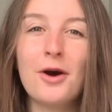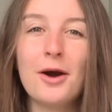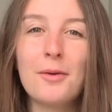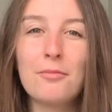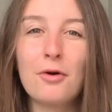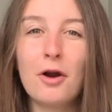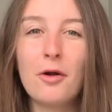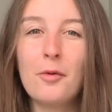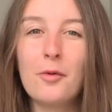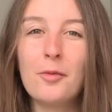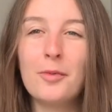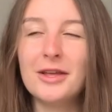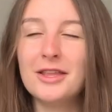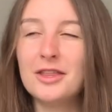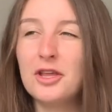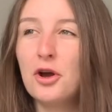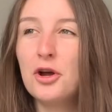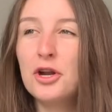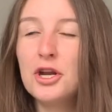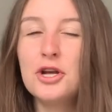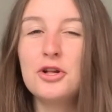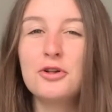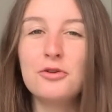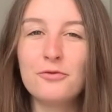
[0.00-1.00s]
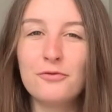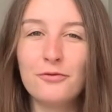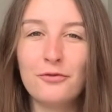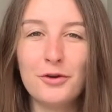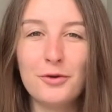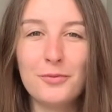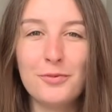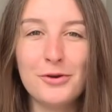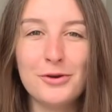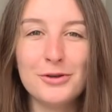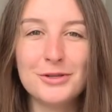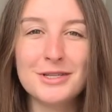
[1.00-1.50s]
I'm probably the only gluten-free
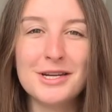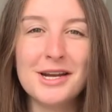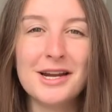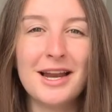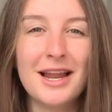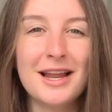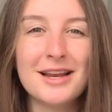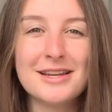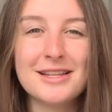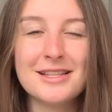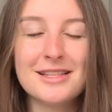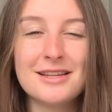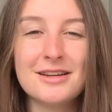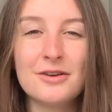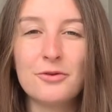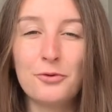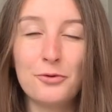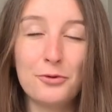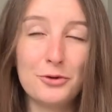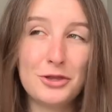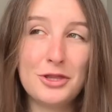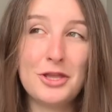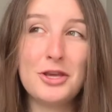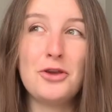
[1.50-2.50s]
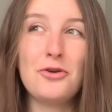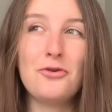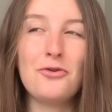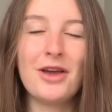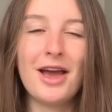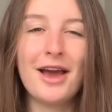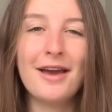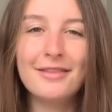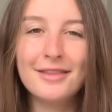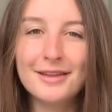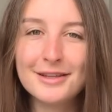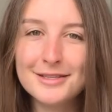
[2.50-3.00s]
person in London or the
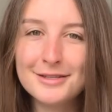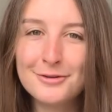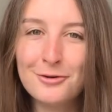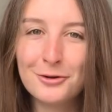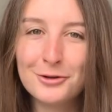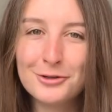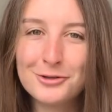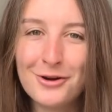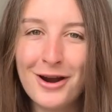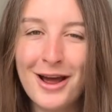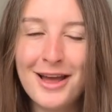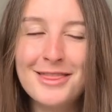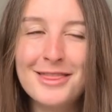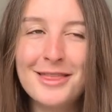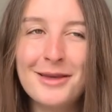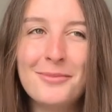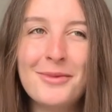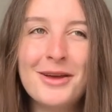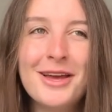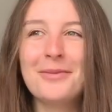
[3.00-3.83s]
UK that's not tried them.